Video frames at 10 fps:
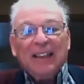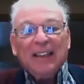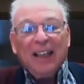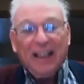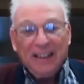
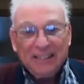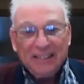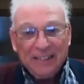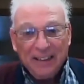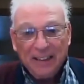and
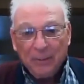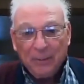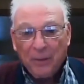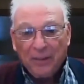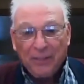
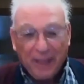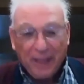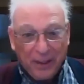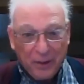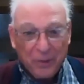want to thank
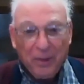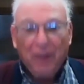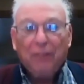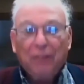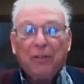you
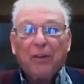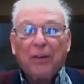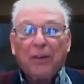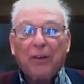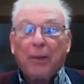
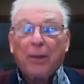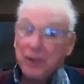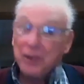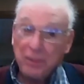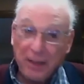for
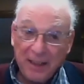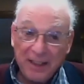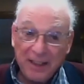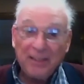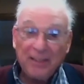participating
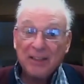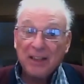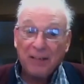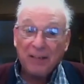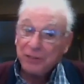in this
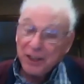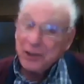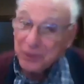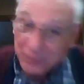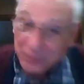conversation.